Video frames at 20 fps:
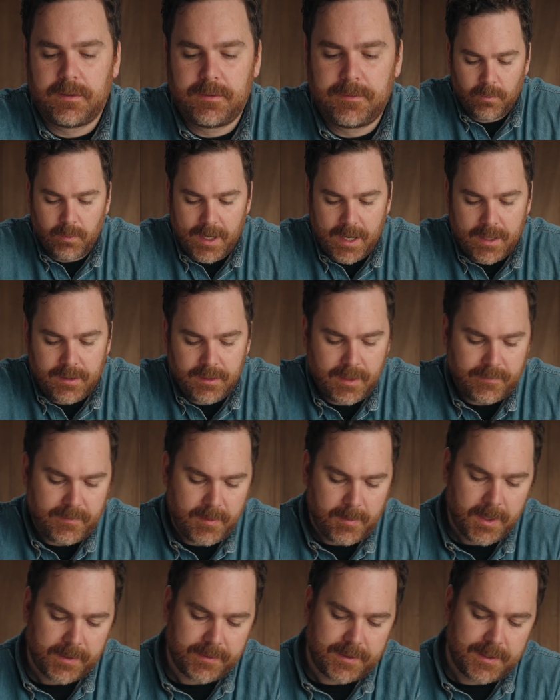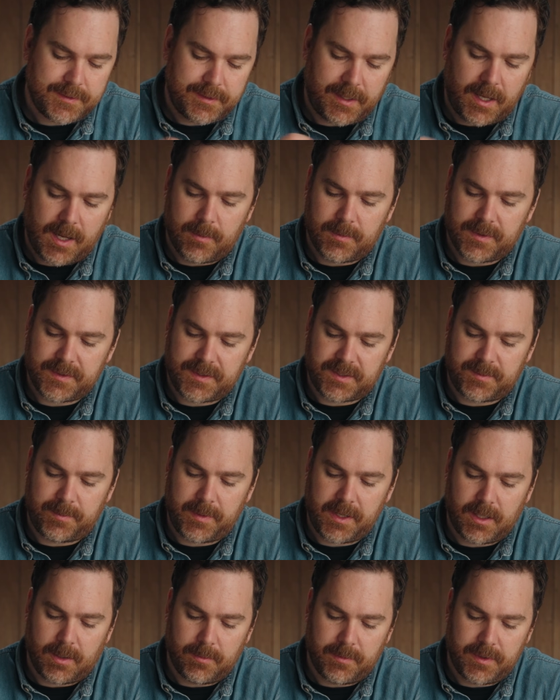What I love about these cameras is
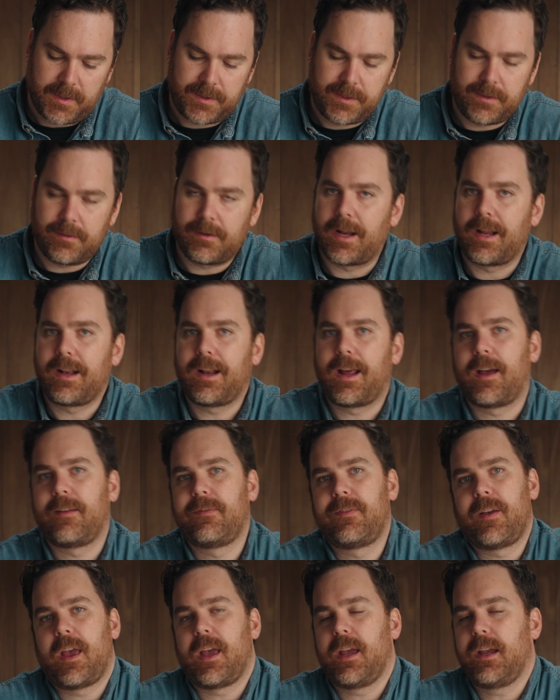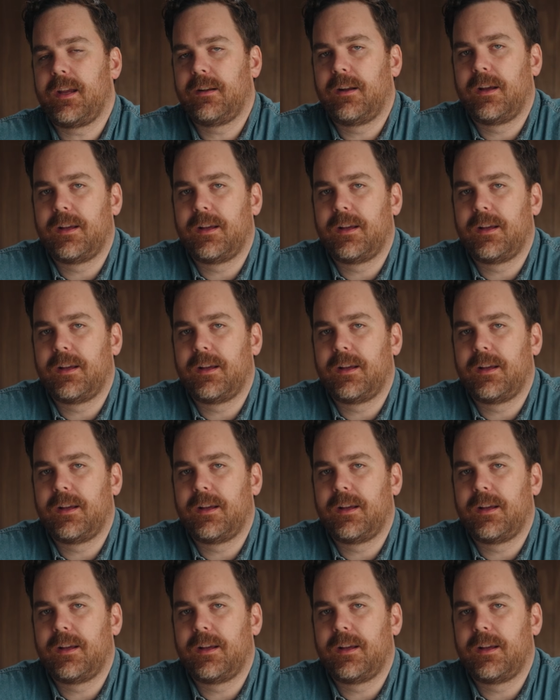being able to shoot at f8